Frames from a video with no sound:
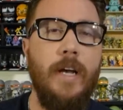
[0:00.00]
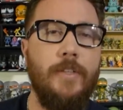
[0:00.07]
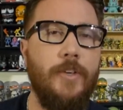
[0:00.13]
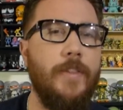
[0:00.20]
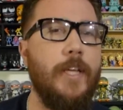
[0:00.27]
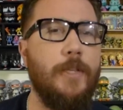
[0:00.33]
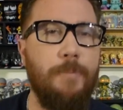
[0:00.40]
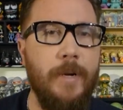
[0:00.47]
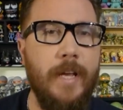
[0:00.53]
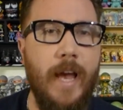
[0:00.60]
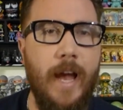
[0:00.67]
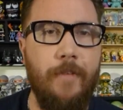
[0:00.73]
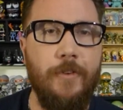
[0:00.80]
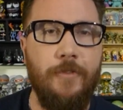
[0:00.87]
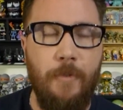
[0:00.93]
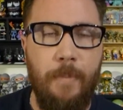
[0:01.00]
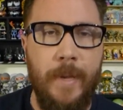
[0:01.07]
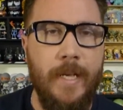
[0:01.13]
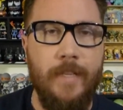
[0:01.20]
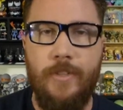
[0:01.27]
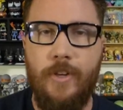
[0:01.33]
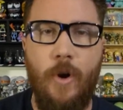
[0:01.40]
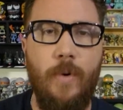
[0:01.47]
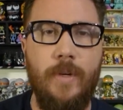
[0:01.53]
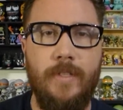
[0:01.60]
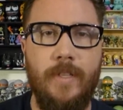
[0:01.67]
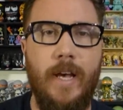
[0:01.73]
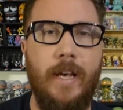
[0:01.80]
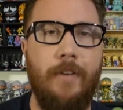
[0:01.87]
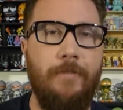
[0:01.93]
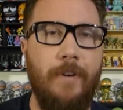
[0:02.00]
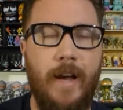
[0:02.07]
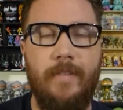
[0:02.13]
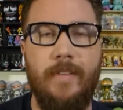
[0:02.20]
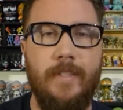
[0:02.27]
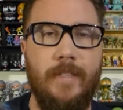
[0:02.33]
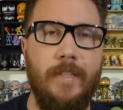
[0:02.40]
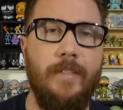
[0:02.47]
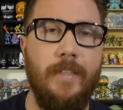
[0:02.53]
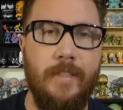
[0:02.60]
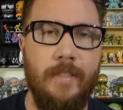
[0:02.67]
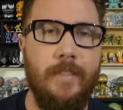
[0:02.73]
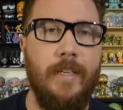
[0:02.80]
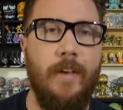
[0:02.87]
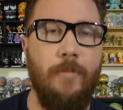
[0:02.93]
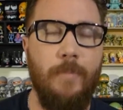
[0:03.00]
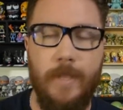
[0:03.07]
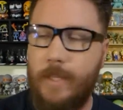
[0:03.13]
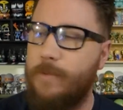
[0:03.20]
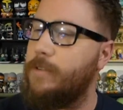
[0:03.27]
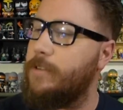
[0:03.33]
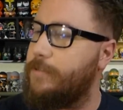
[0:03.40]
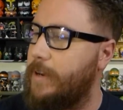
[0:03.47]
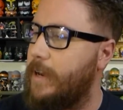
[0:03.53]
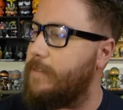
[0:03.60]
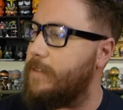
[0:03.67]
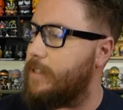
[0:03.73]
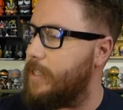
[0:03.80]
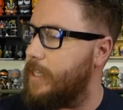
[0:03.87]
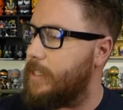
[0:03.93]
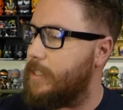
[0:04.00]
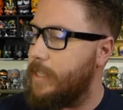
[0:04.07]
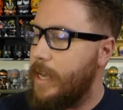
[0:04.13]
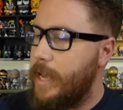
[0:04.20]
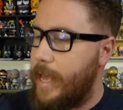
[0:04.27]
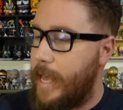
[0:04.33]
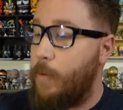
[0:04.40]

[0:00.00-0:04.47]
So that's pretty average for pins. They're always like 5 to 6, 6 to 7, but this one's 5 to 6.